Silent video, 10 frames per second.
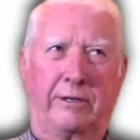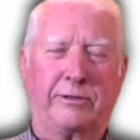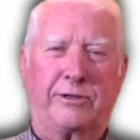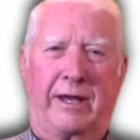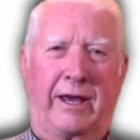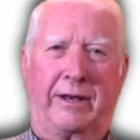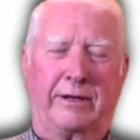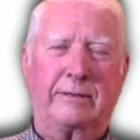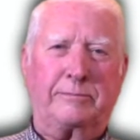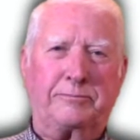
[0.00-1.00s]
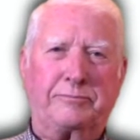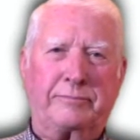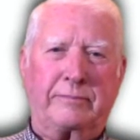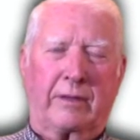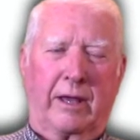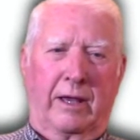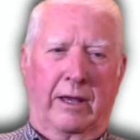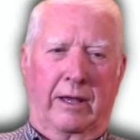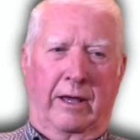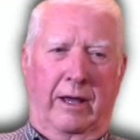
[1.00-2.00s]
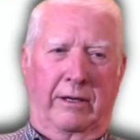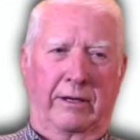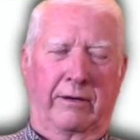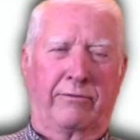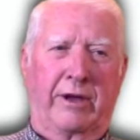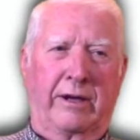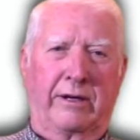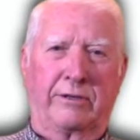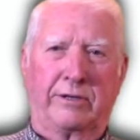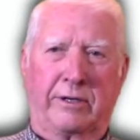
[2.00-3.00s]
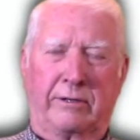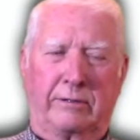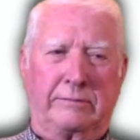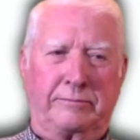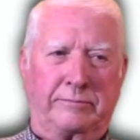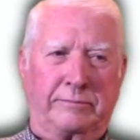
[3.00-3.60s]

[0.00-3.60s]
Louisiana. I lived there until